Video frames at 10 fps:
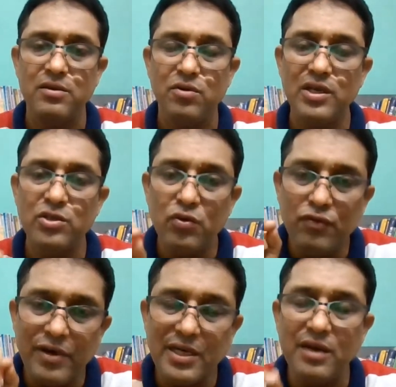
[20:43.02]
Okay, so
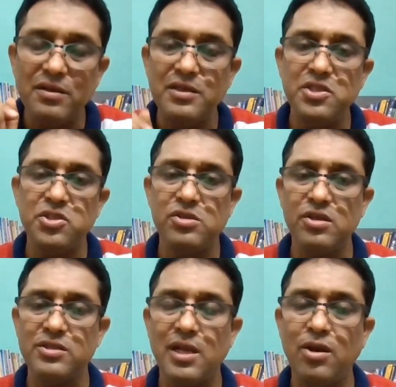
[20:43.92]
what are the
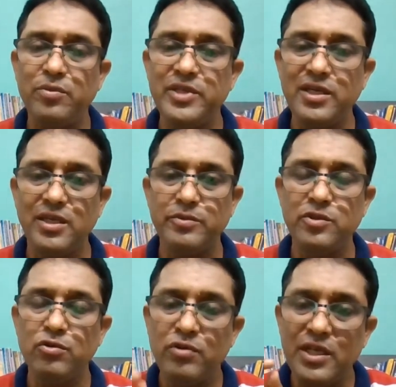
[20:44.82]
instructional objectives
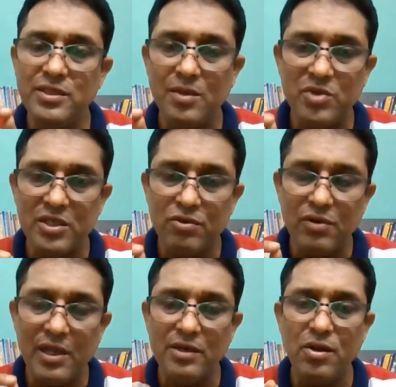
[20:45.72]
to teach a
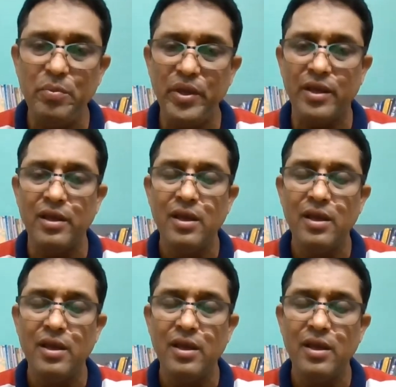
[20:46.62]
particular topic,